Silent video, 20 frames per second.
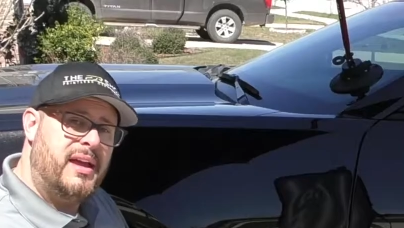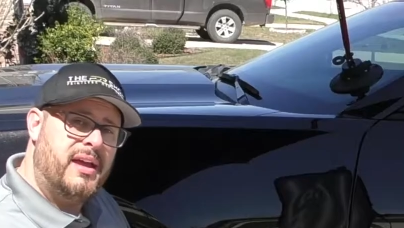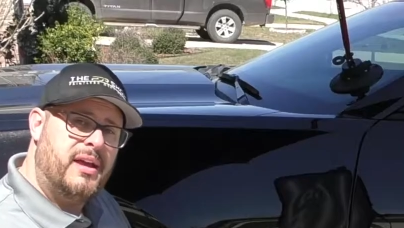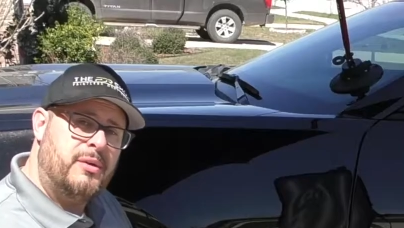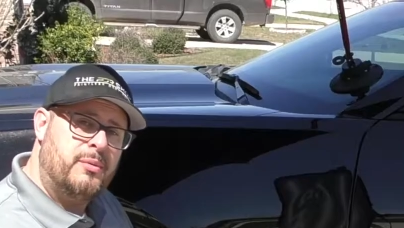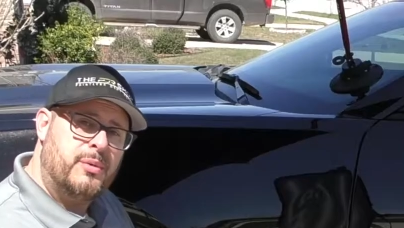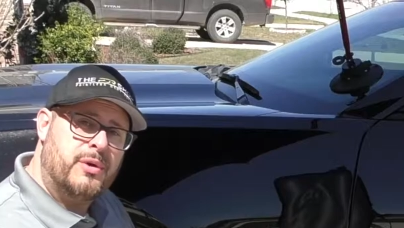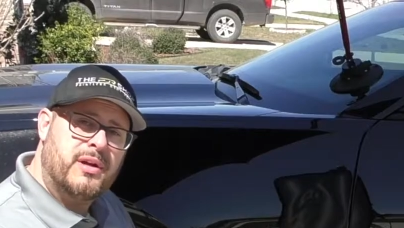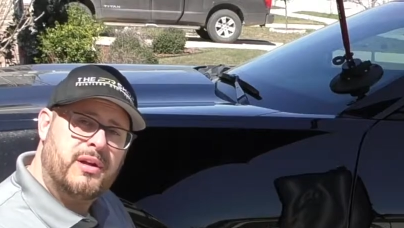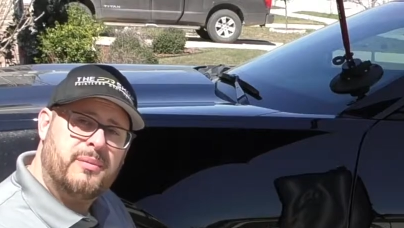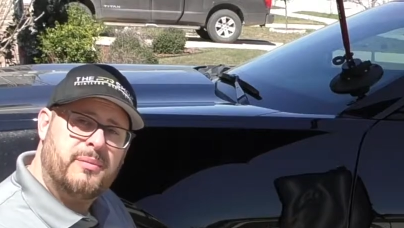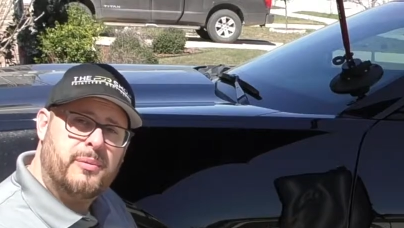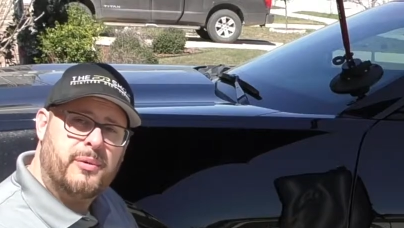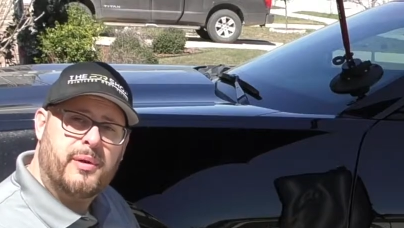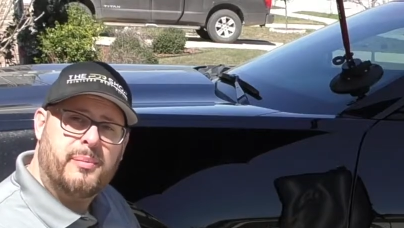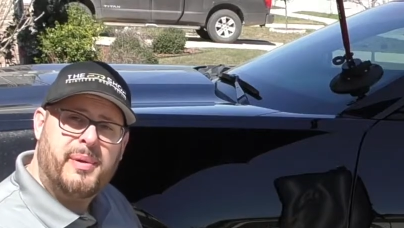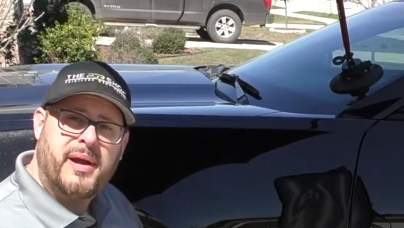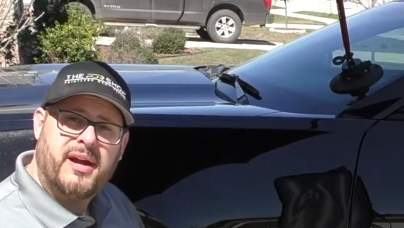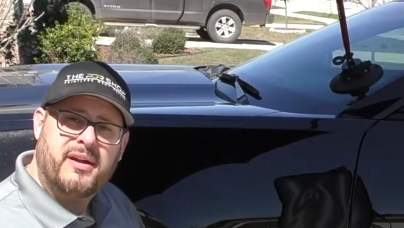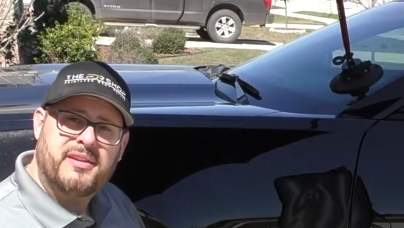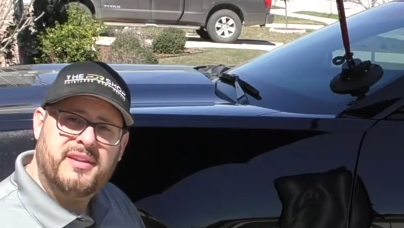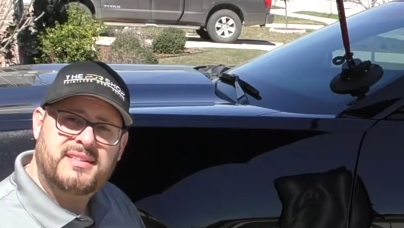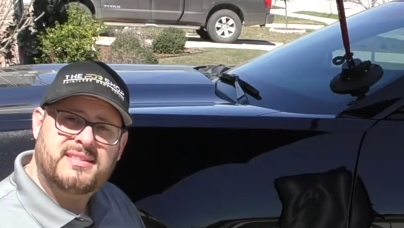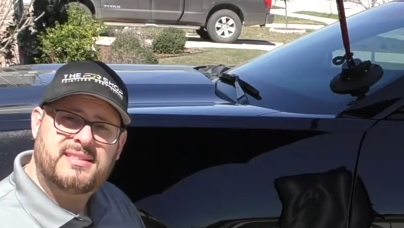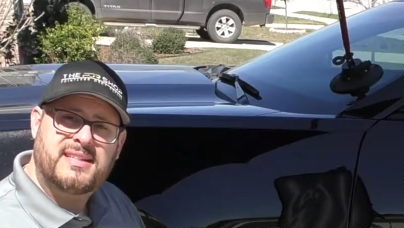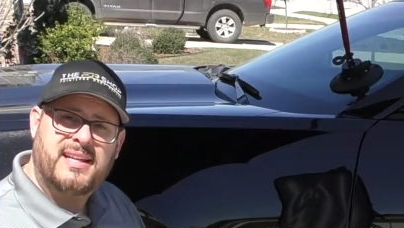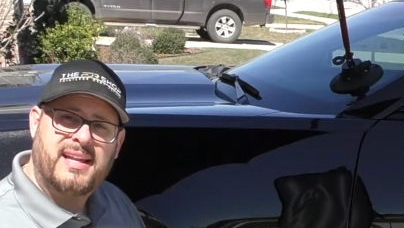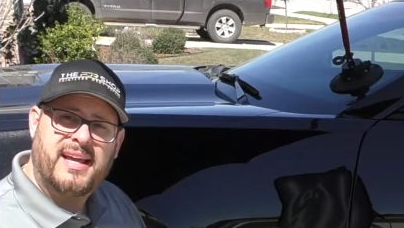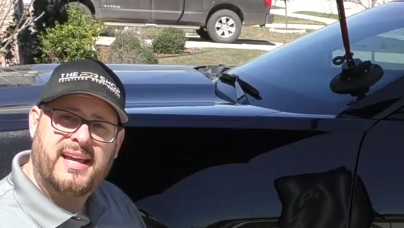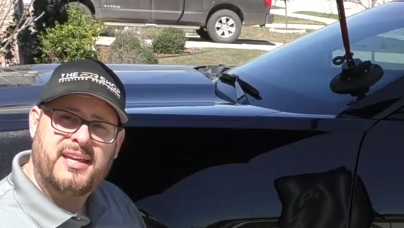And we're going to repair this
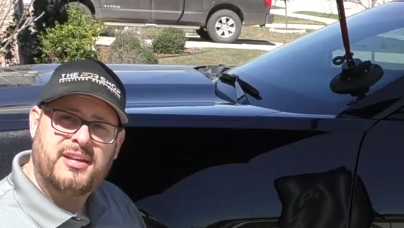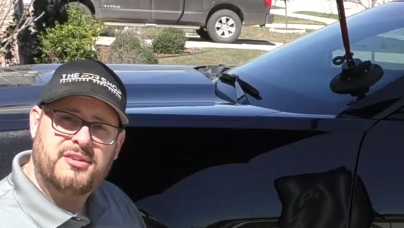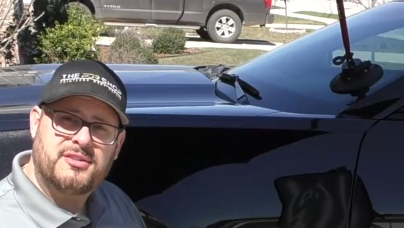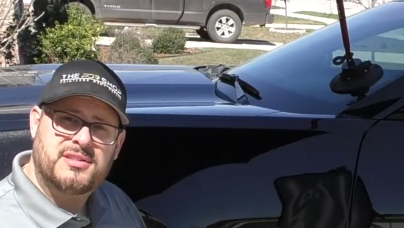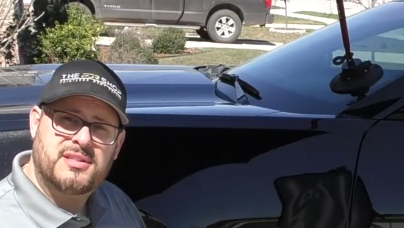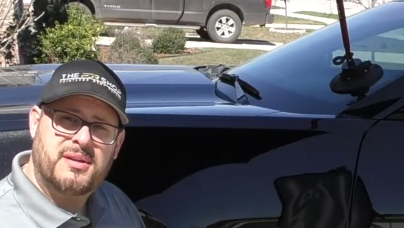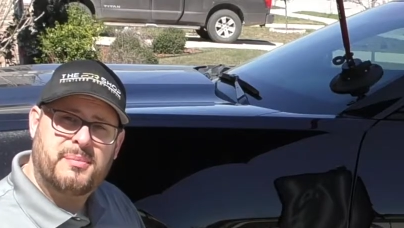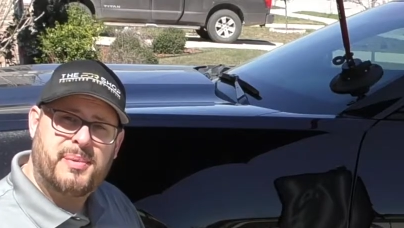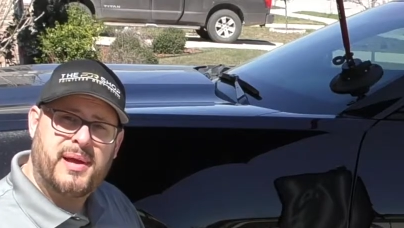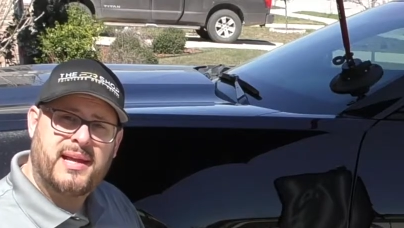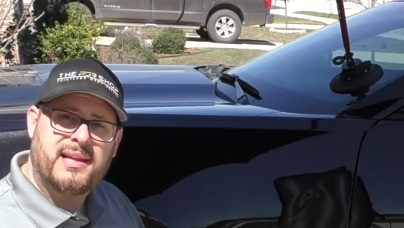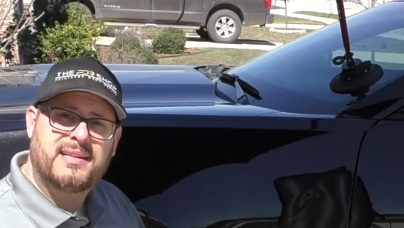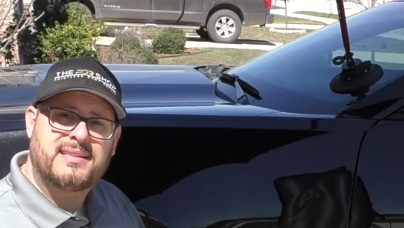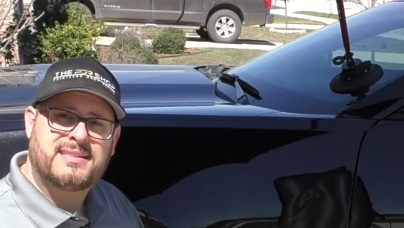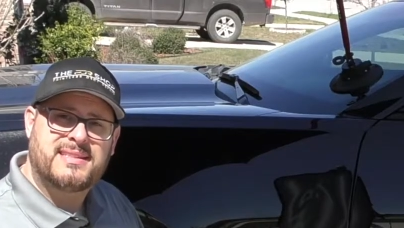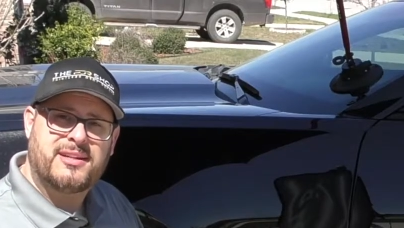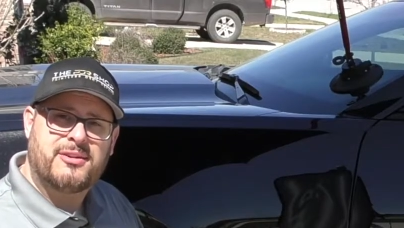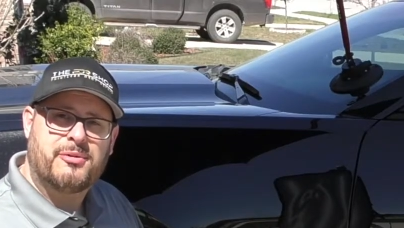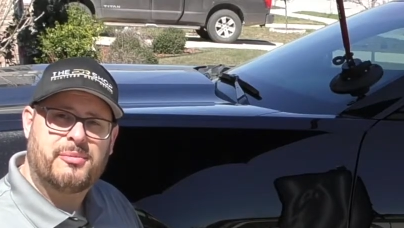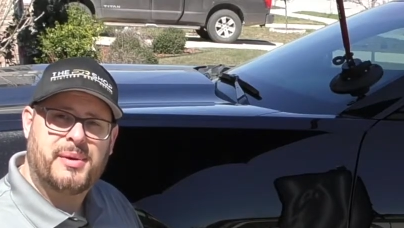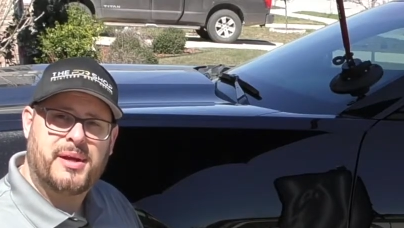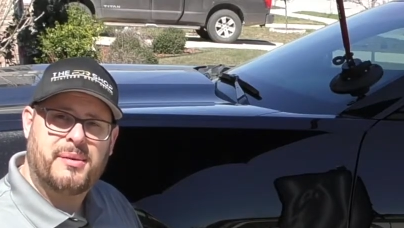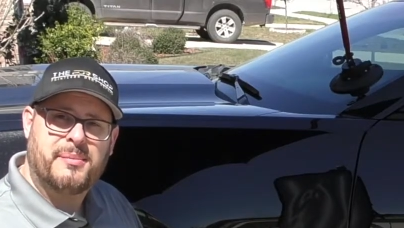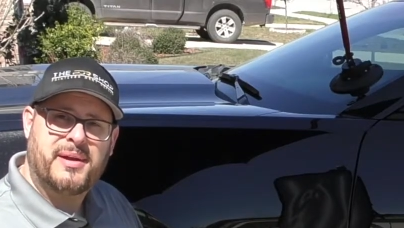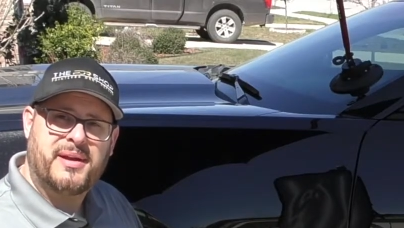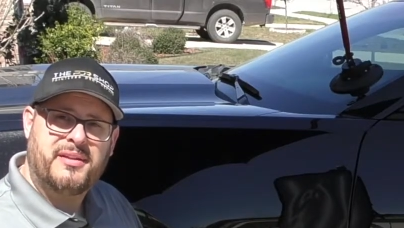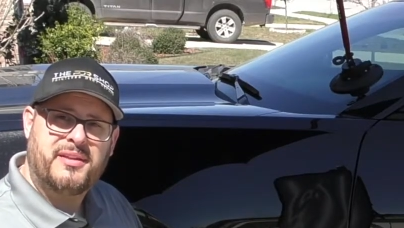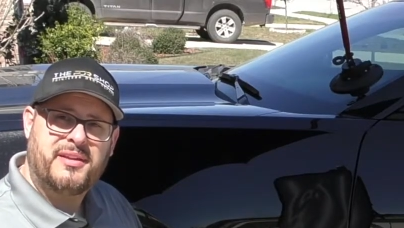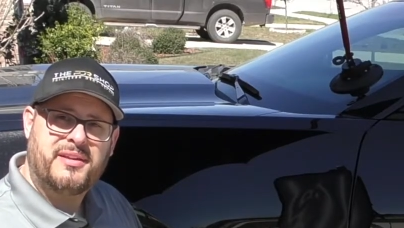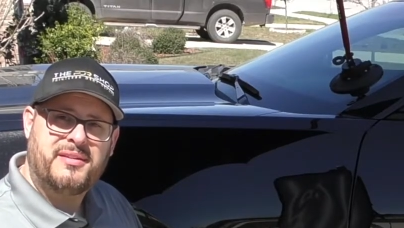today using the paintless dent repair
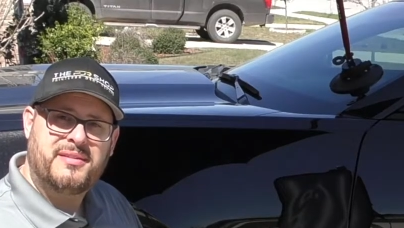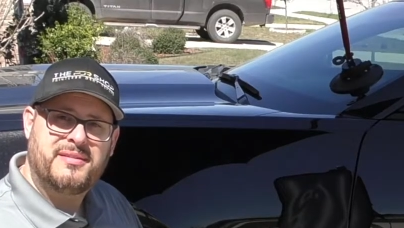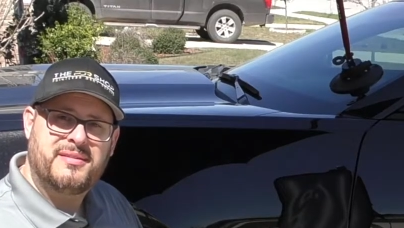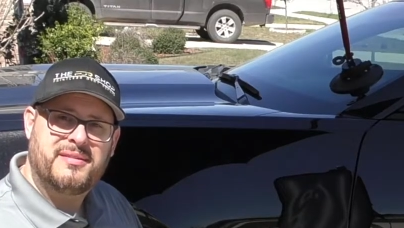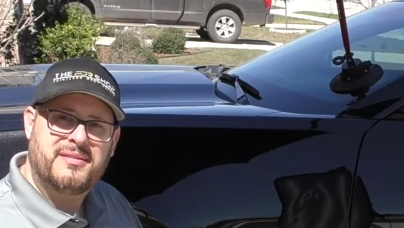method.